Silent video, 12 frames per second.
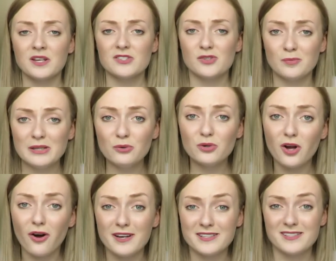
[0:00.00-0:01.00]
some little
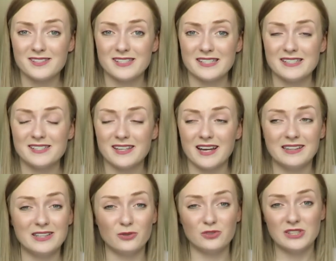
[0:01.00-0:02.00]
guidances
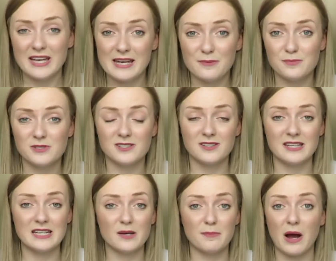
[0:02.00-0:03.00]
and little tips to
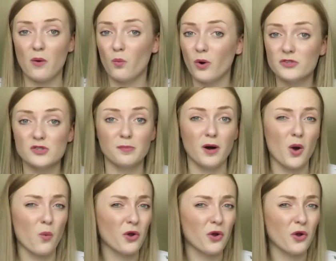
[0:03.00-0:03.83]
think about what to buy,